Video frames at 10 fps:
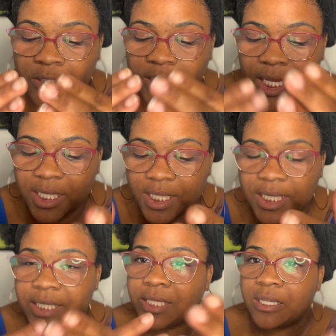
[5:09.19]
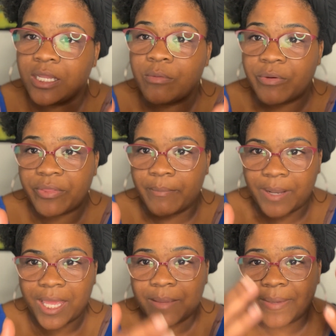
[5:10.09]
dating and dealing with a
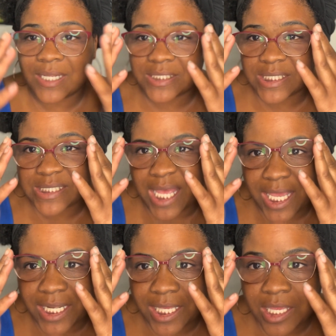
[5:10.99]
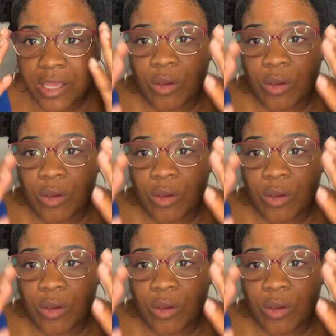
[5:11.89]
black man in society,